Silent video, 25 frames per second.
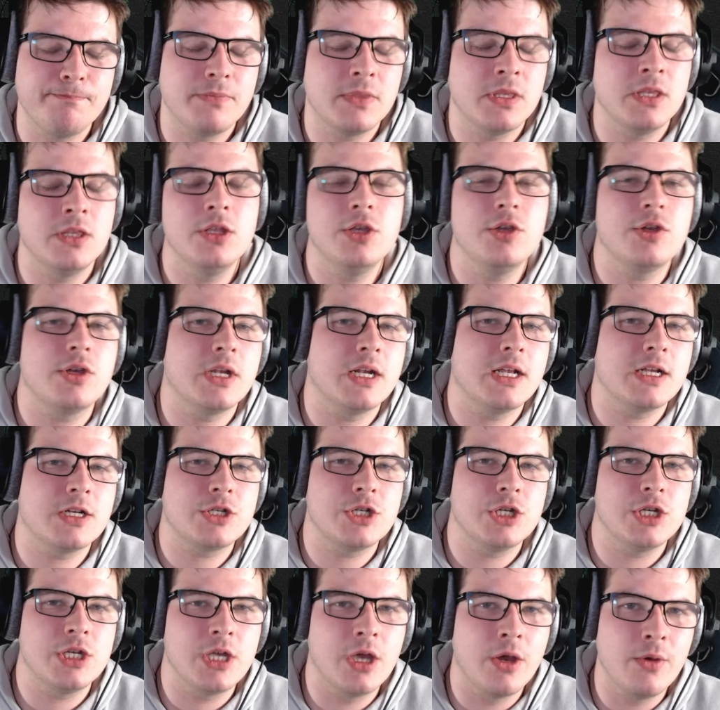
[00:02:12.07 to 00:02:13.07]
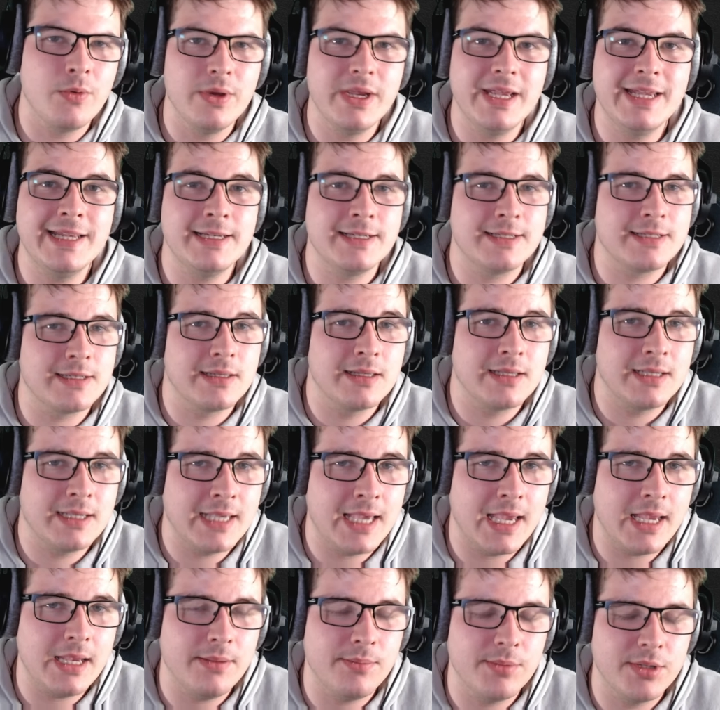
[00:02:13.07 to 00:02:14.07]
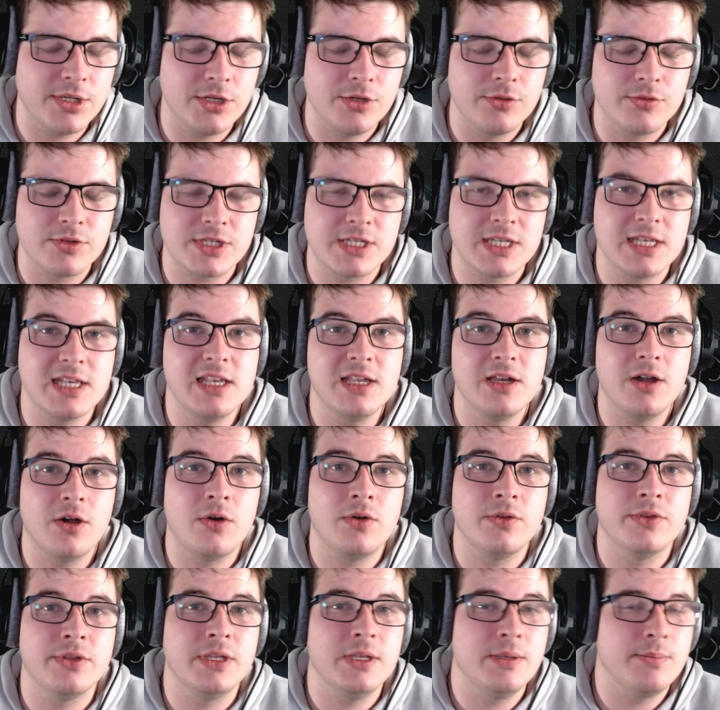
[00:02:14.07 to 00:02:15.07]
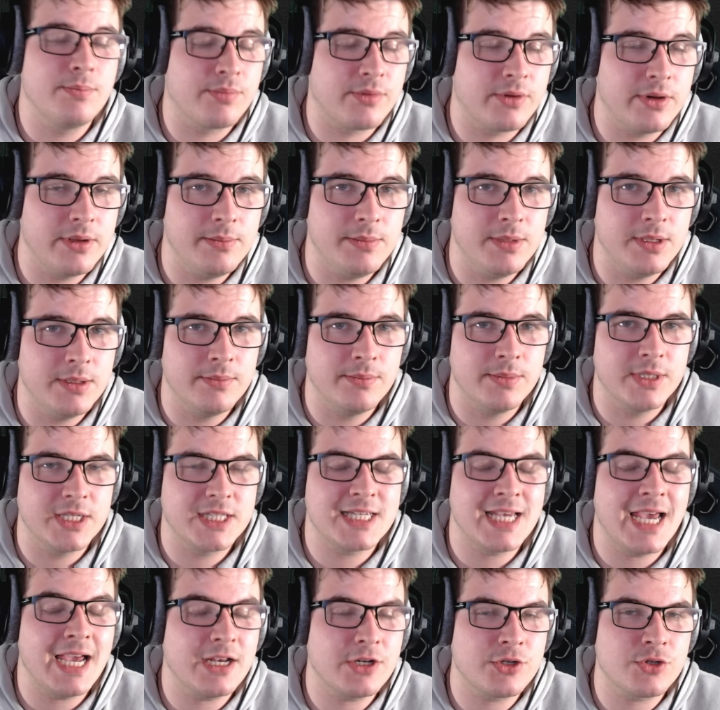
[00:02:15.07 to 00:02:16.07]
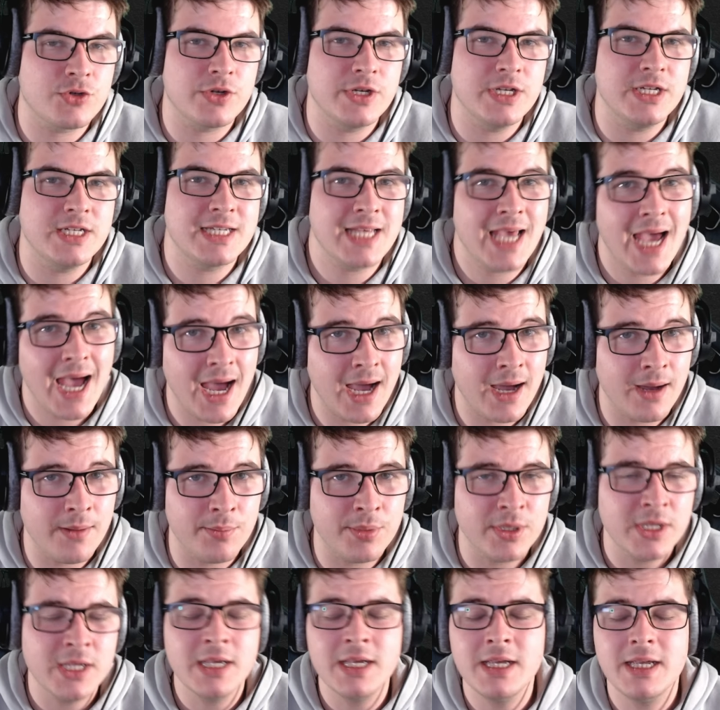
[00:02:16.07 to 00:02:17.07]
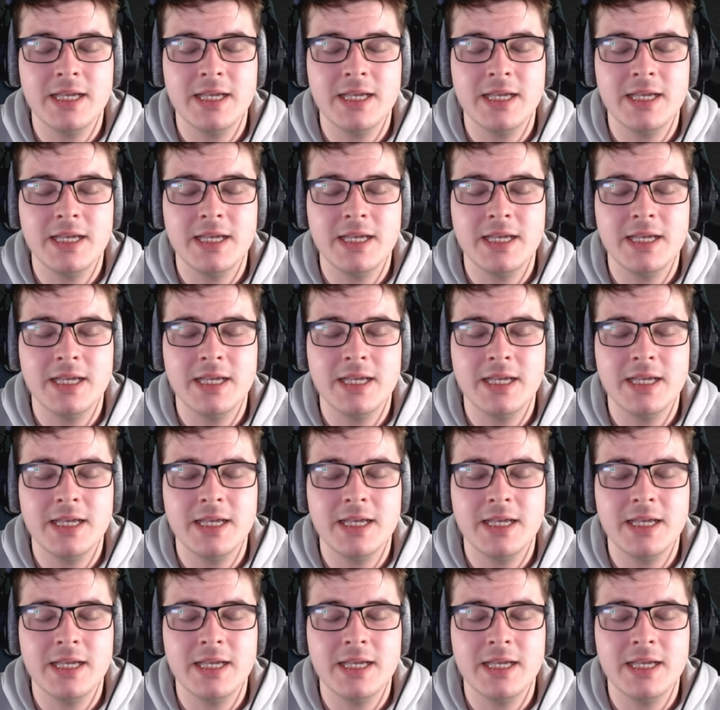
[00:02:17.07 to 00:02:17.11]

and you can actually go into the game and you'll see on the premium tech tree tab